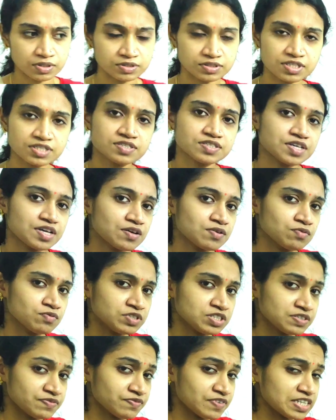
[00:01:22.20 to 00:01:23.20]
just say
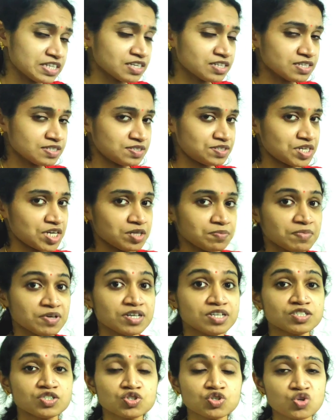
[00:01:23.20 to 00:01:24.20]
whether this
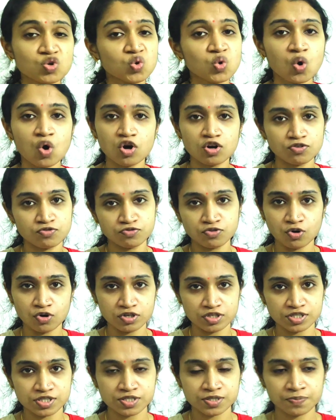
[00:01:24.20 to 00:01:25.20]
statement is true or
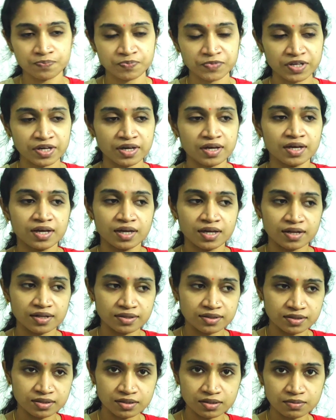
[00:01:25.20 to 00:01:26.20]
false.
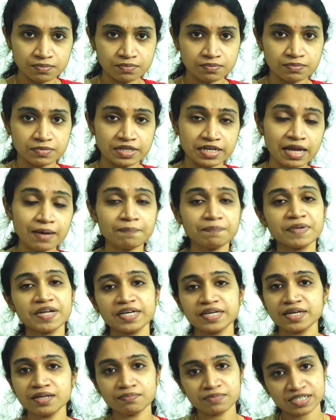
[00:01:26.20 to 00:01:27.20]

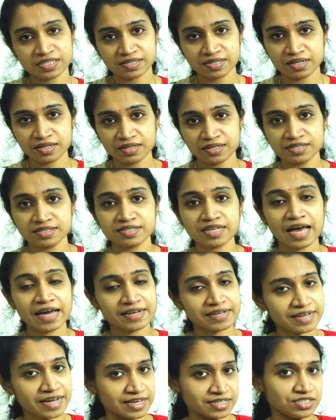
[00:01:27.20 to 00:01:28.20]
Lumbrical muscle is
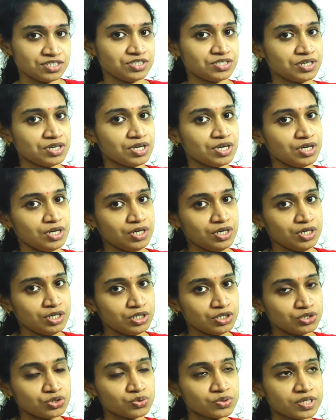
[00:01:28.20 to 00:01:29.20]
attached
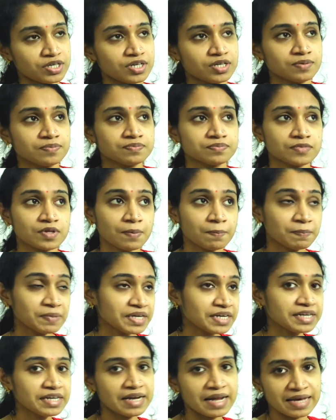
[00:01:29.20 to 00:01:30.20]
to the
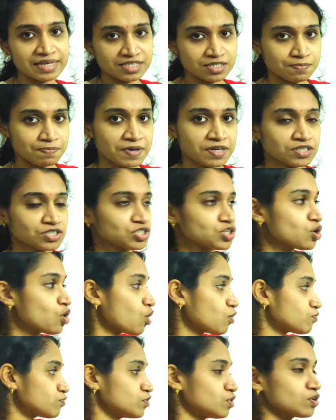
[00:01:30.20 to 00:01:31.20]
medial aspect
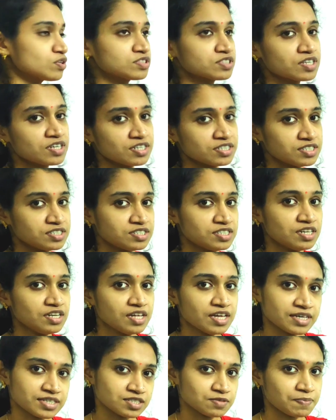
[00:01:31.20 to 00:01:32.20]
of dorsal digital
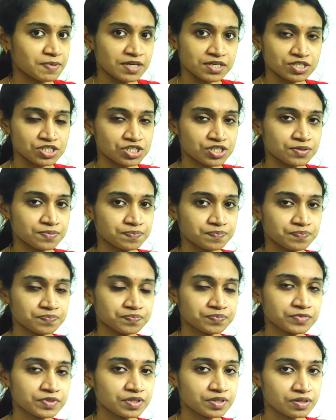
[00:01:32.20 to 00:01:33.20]
expansion.
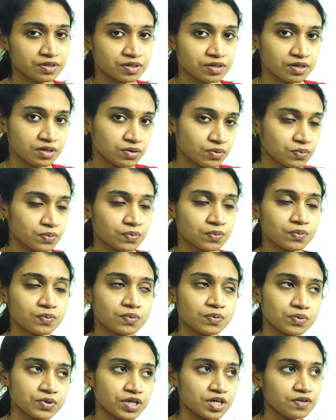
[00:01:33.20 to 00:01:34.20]

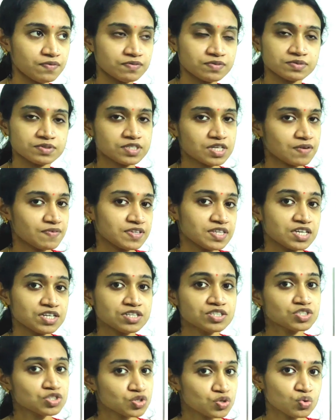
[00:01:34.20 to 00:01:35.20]
Okay, say whether it
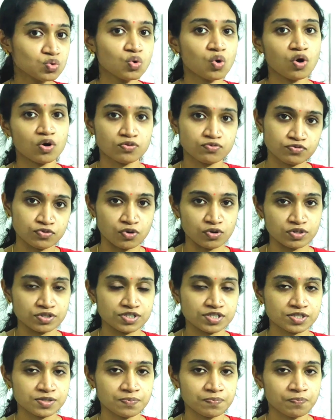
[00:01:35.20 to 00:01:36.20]
is true or
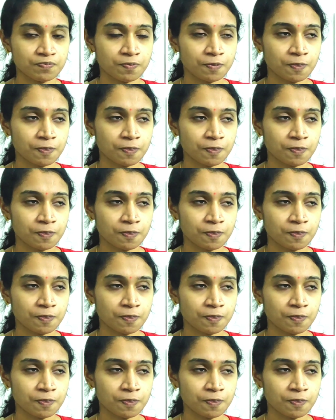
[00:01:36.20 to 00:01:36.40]
false.